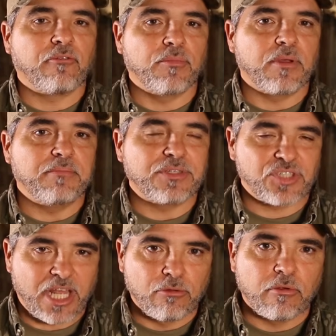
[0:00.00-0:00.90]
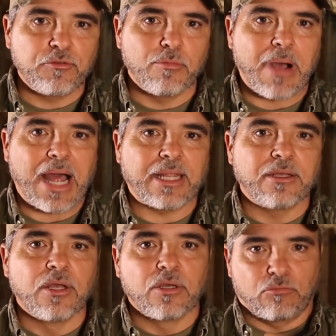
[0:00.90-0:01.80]
from the center of your body,
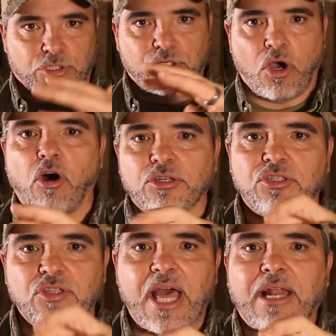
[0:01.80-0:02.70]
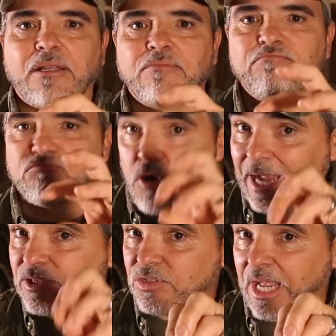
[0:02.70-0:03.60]
which causes that
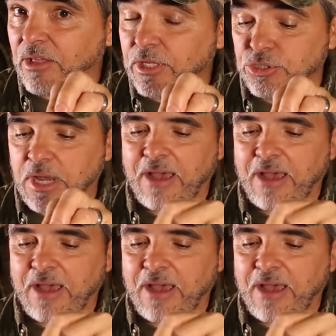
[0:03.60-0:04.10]
right sound that you